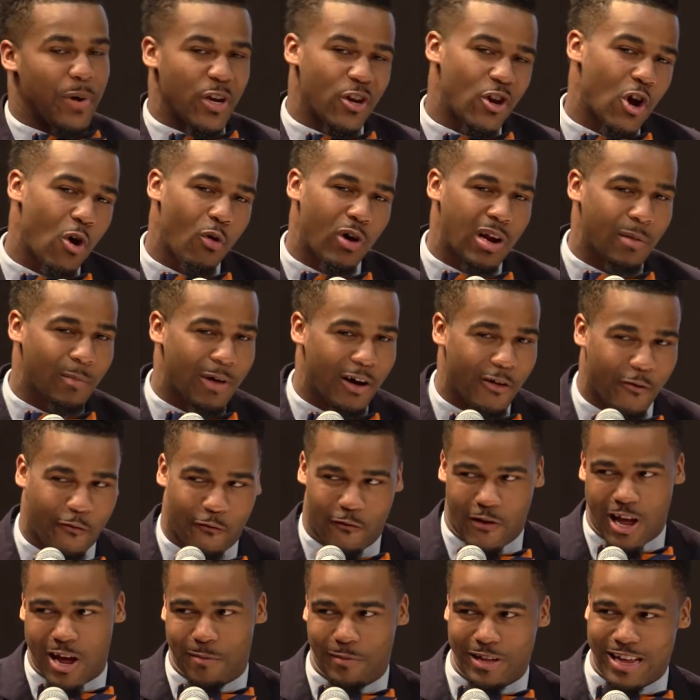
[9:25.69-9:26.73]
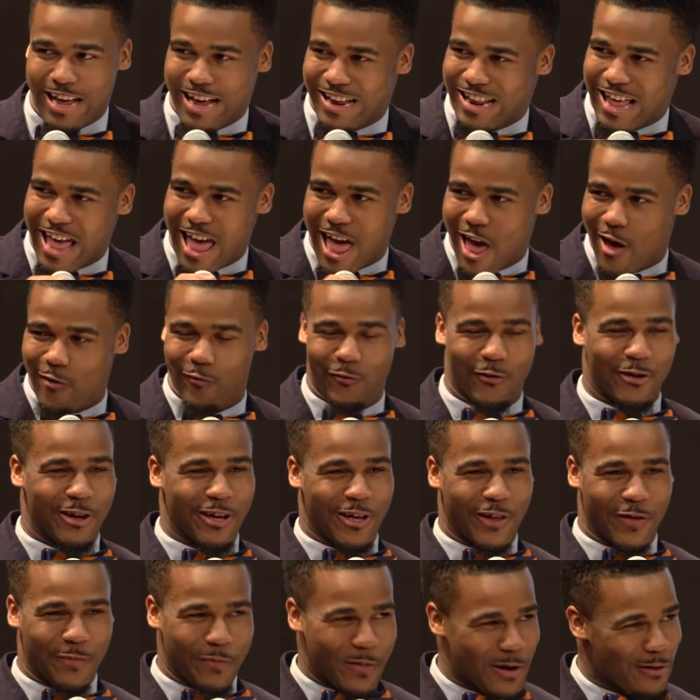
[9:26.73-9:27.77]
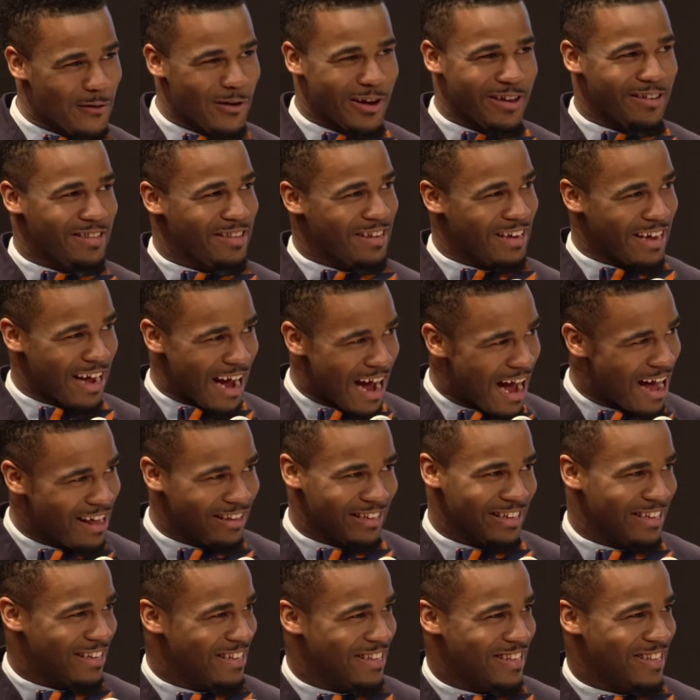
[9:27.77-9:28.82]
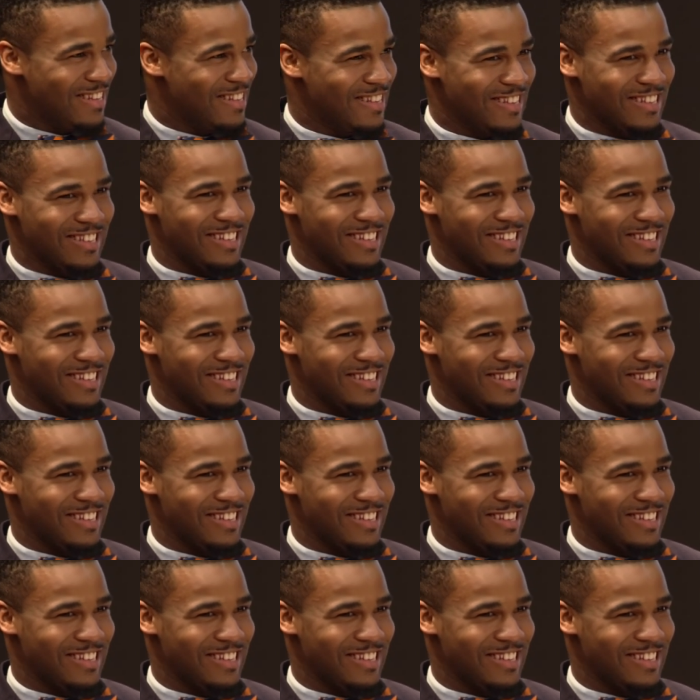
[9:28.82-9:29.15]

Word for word: But no one in my family had ever experienced college.